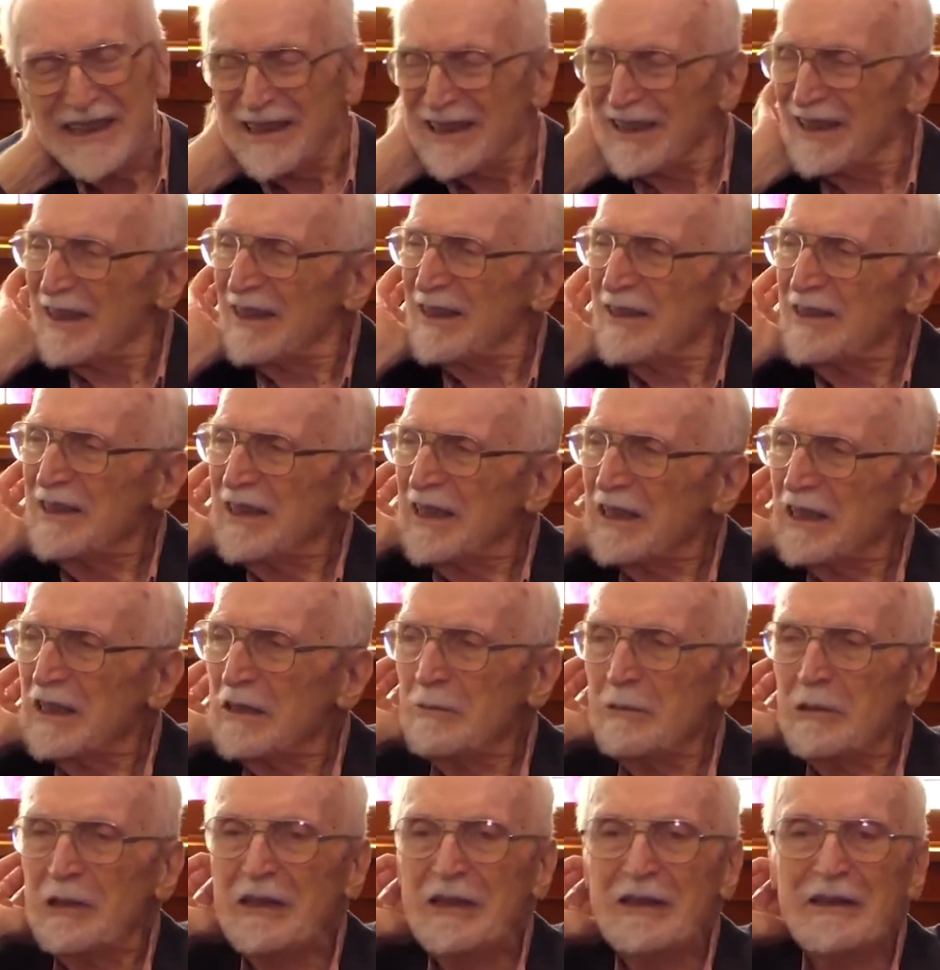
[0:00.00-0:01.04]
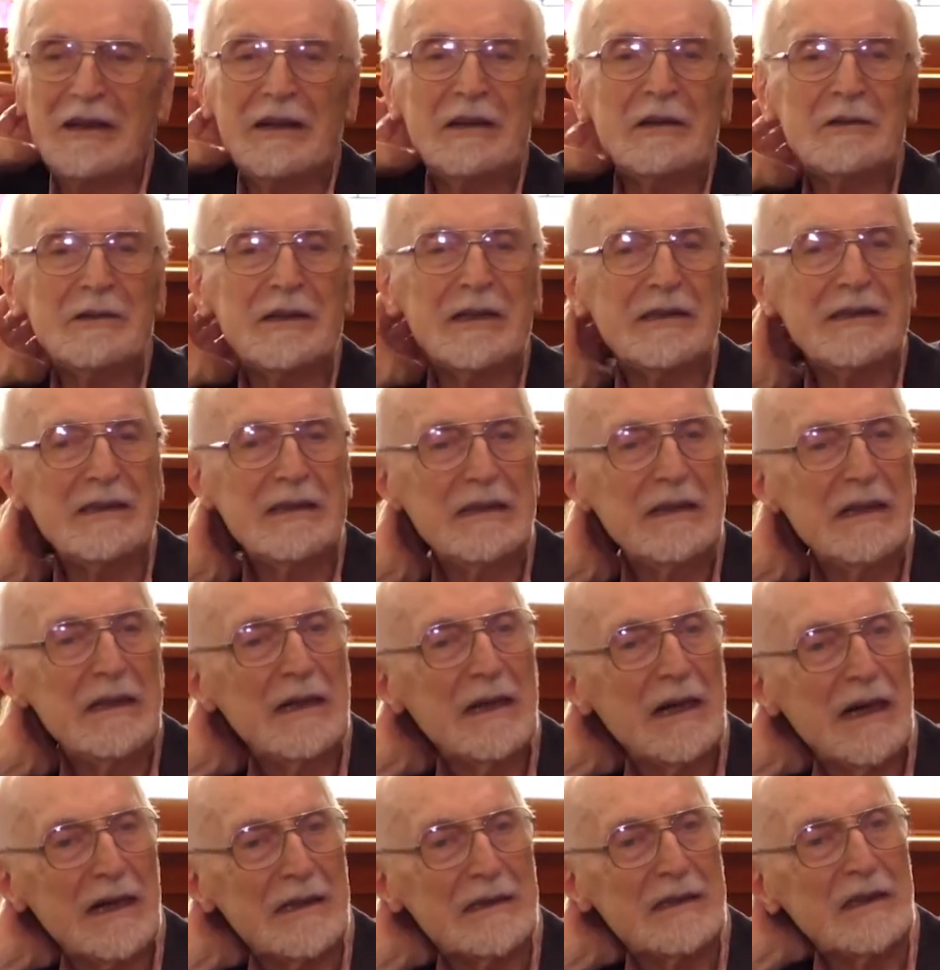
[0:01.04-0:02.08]
Uh, the other way around, I did,
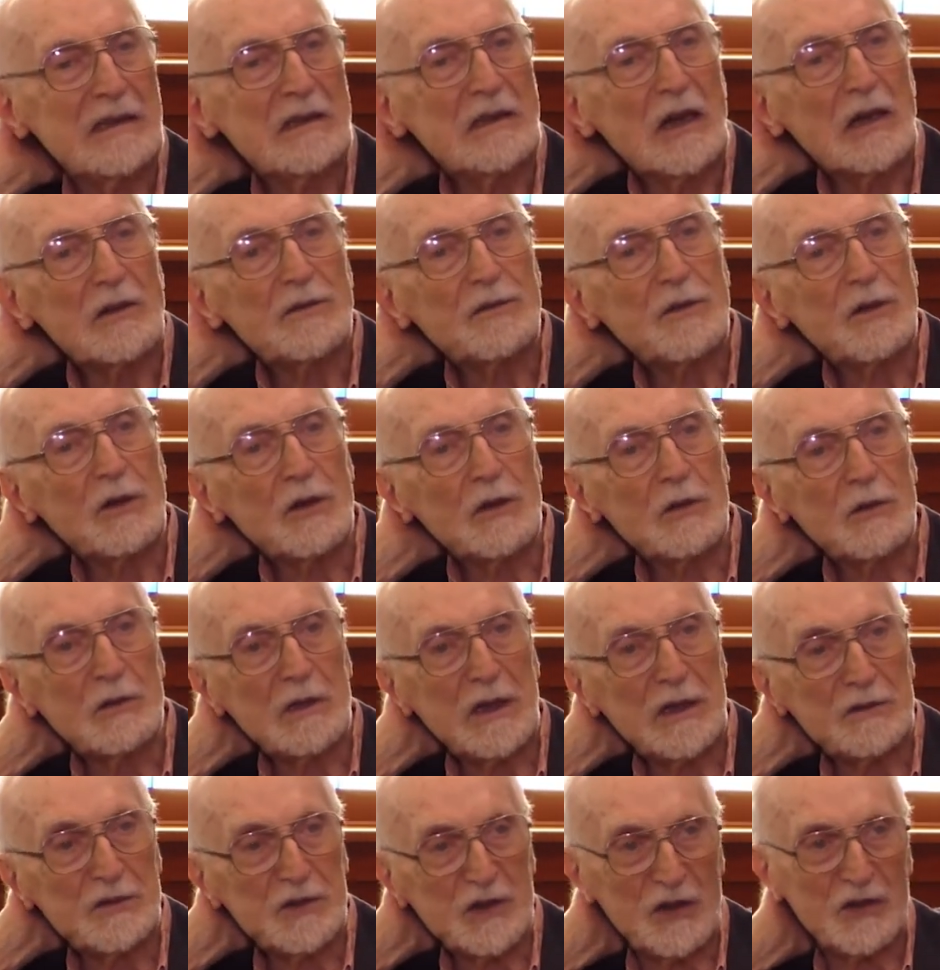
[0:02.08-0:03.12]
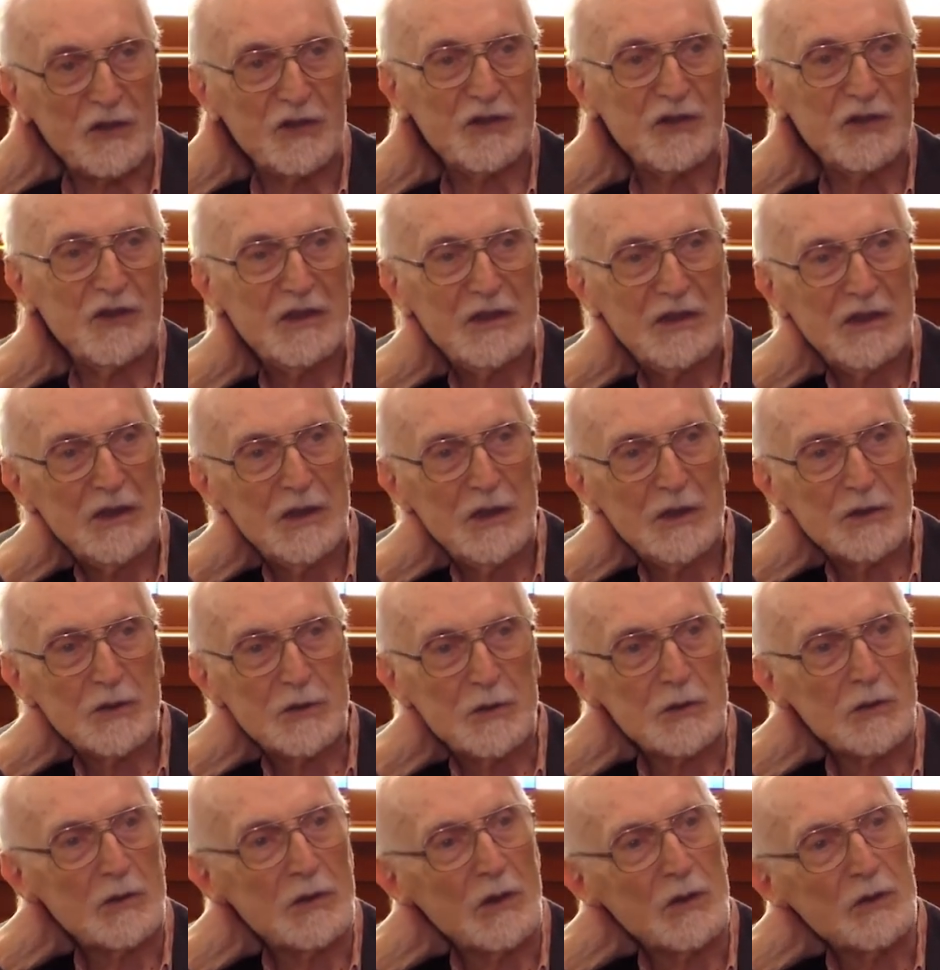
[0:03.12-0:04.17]
I did not follow Lefschetz
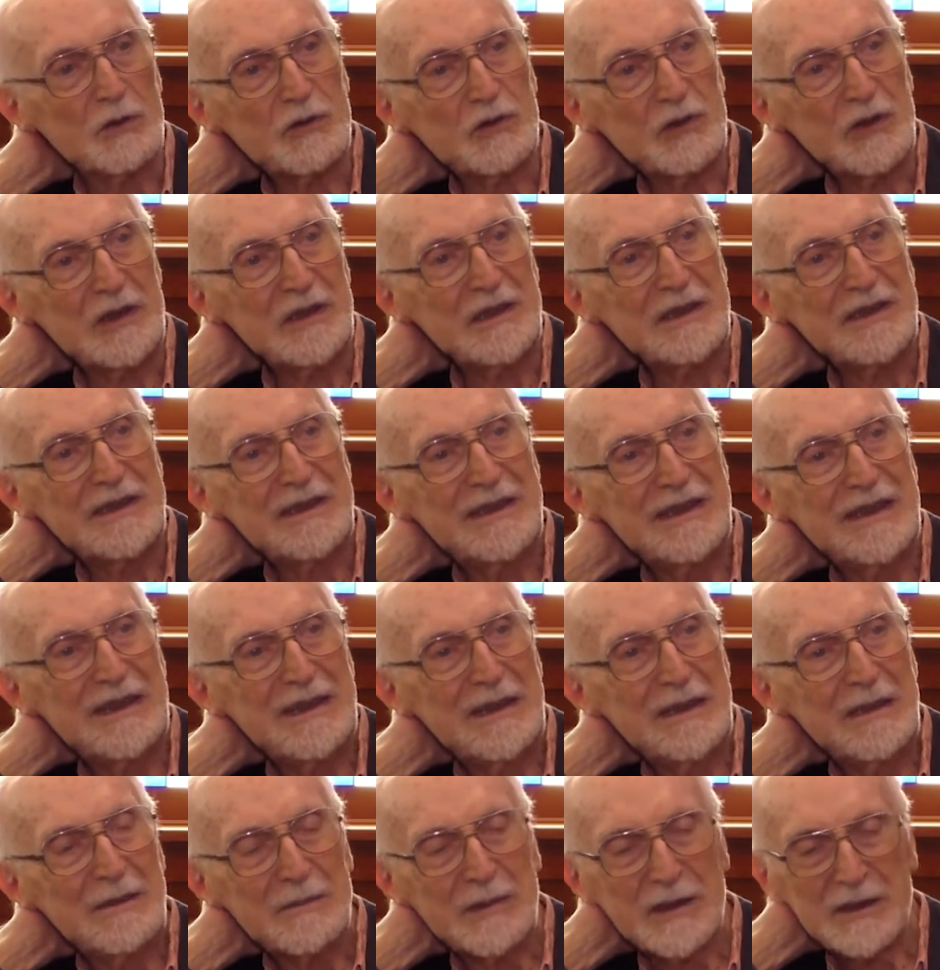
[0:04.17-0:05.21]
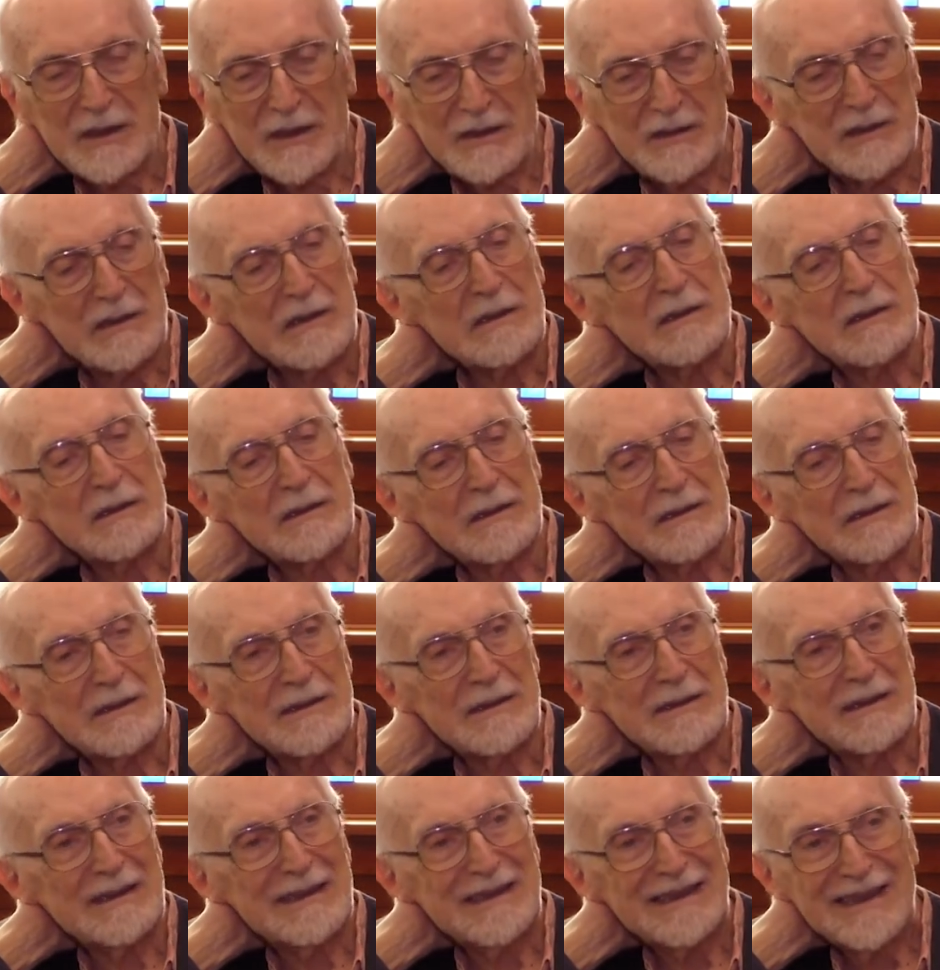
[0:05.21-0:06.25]
too closely, but I think
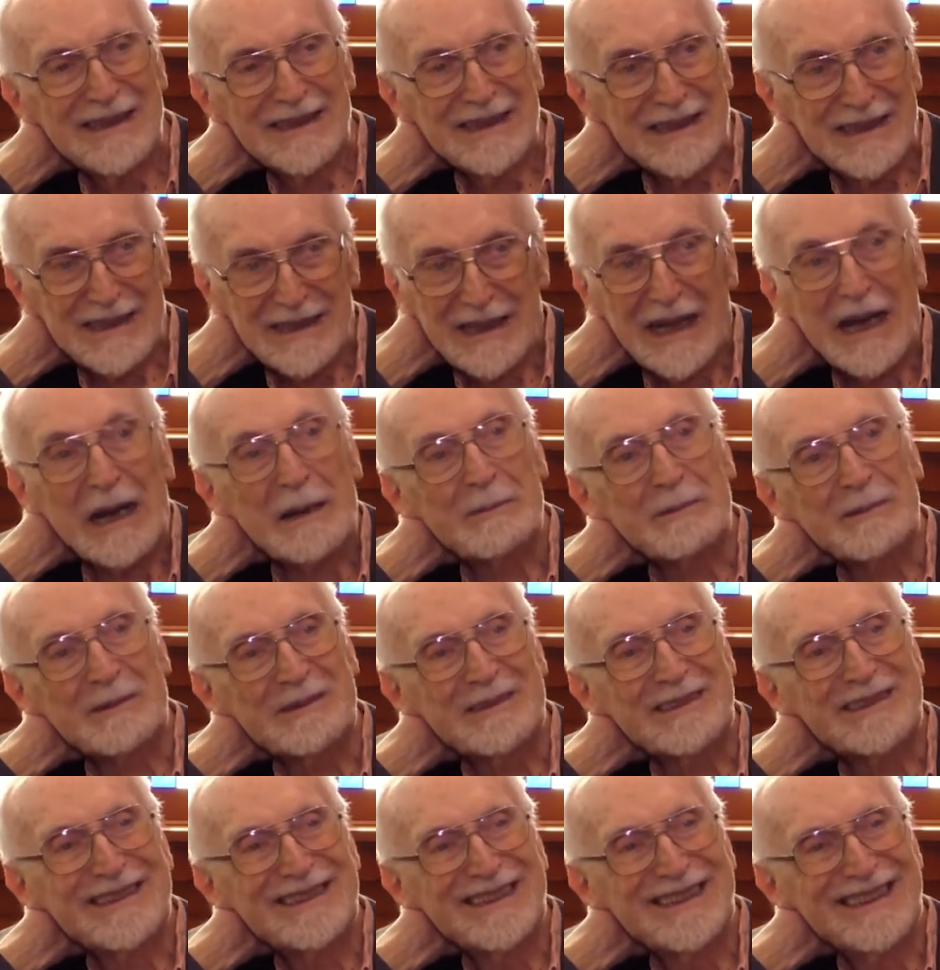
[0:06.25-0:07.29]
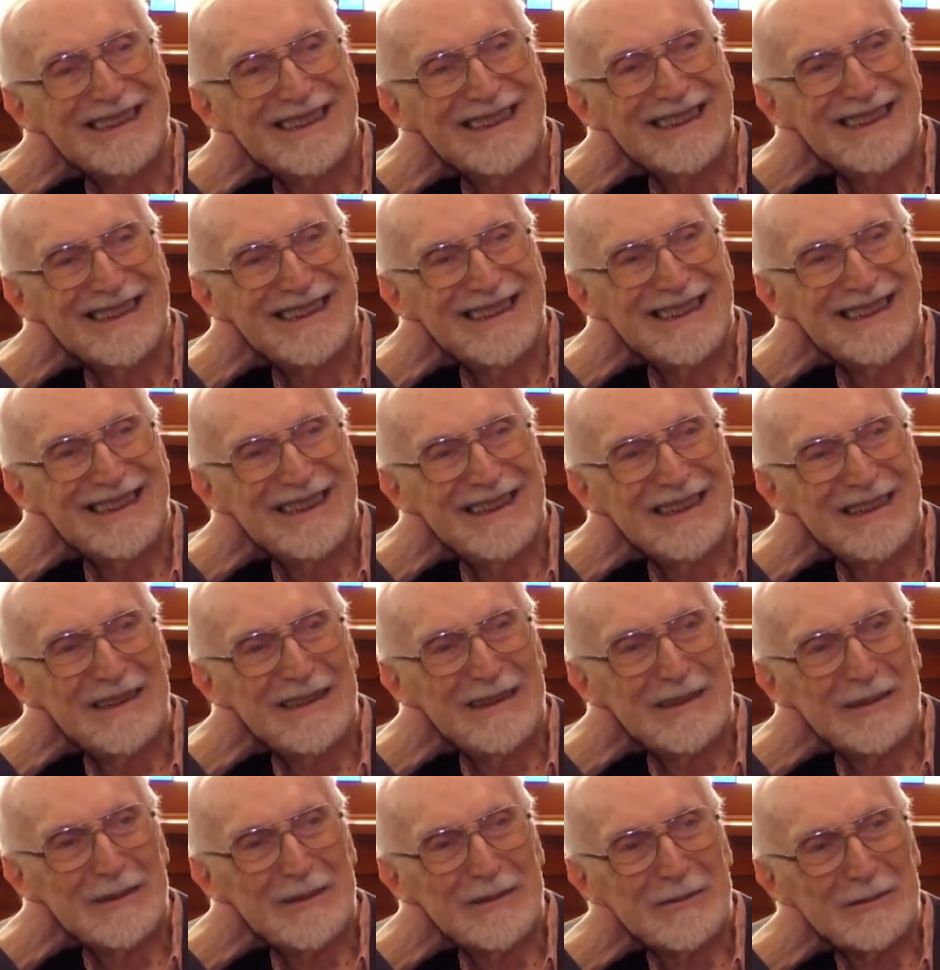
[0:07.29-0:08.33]
uh, it happened.
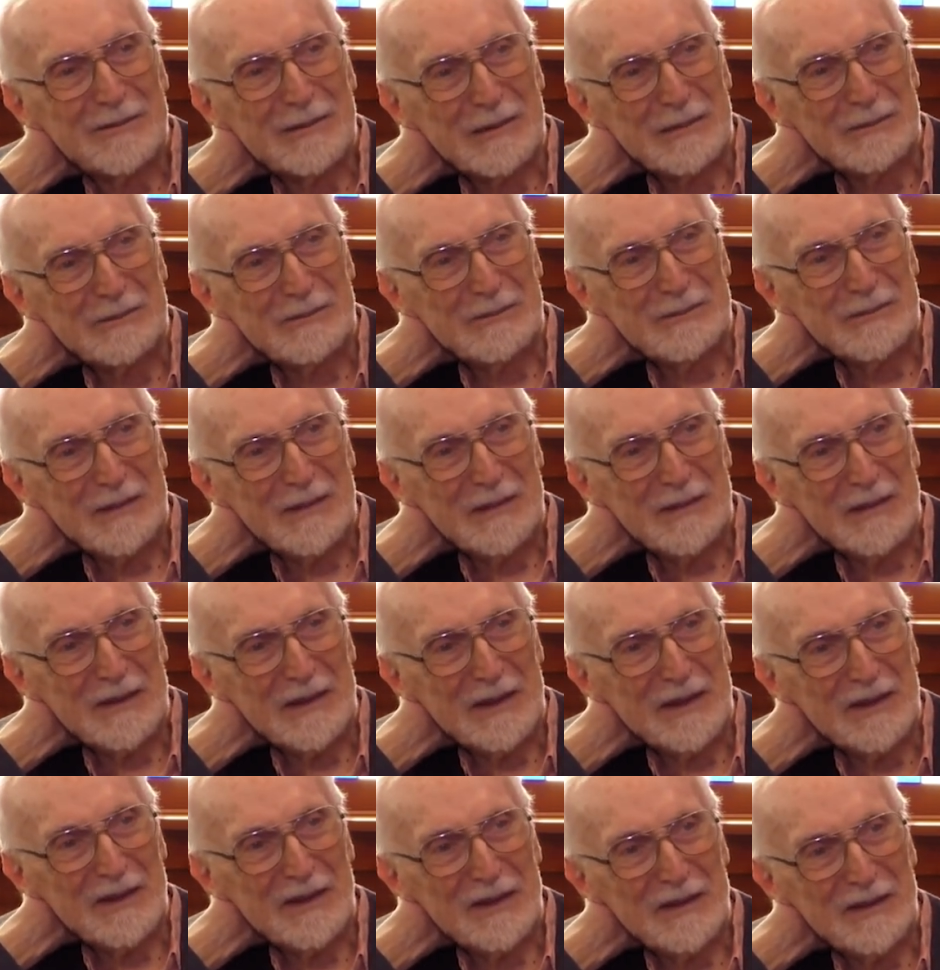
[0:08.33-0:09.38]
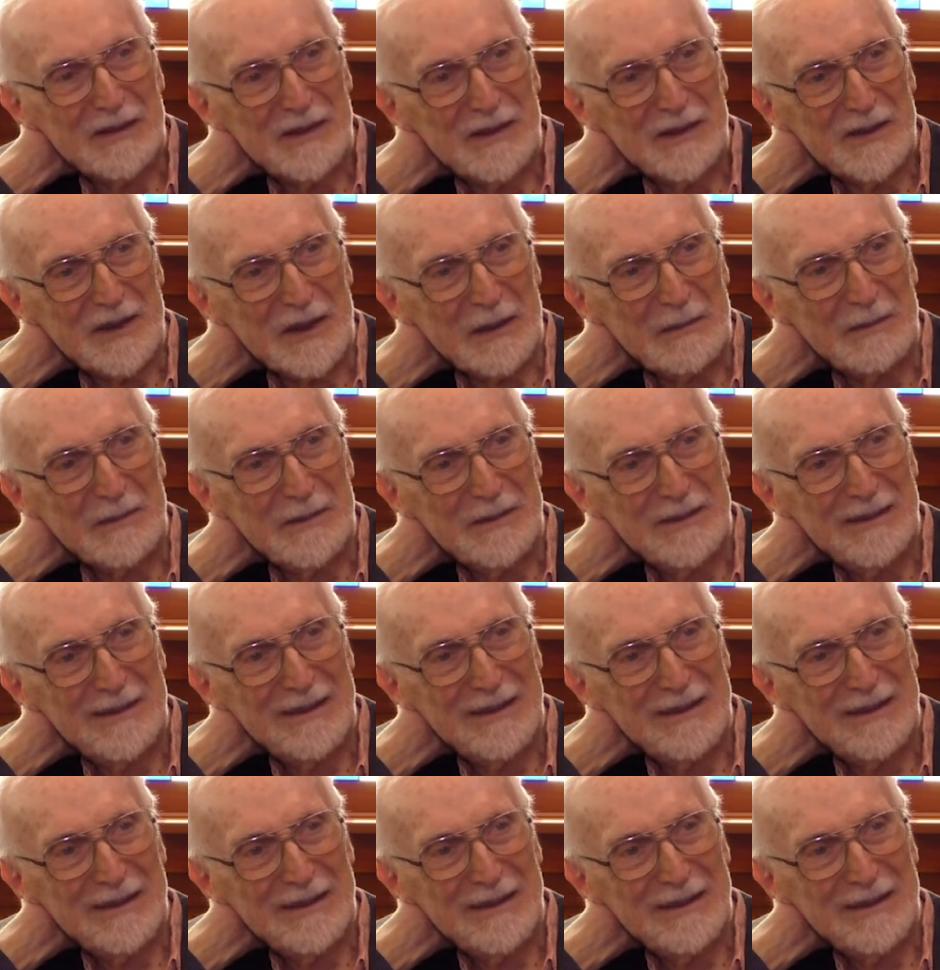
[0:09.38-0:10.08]
Well, There's certainly